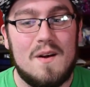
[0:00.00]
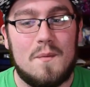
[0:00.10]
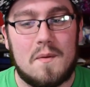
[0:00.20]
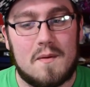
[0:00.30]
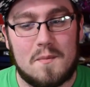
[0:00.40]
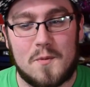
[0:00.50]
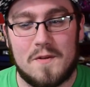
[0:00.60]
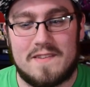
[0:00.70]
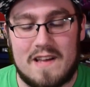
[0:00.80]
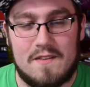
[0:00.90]
we were
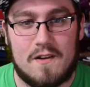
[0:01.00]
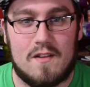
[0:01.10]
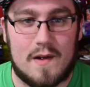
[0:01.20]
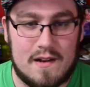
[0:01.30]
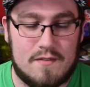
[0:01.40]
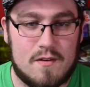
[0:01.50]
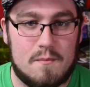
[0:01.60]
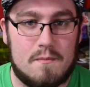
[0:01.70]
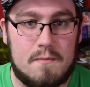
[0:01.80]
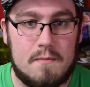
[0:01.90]
both safe already
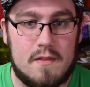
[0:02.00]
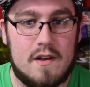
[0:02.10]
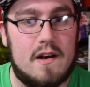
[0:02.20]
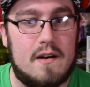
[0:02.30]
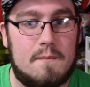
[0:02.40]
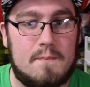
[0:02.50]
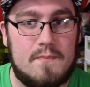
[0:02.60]
from the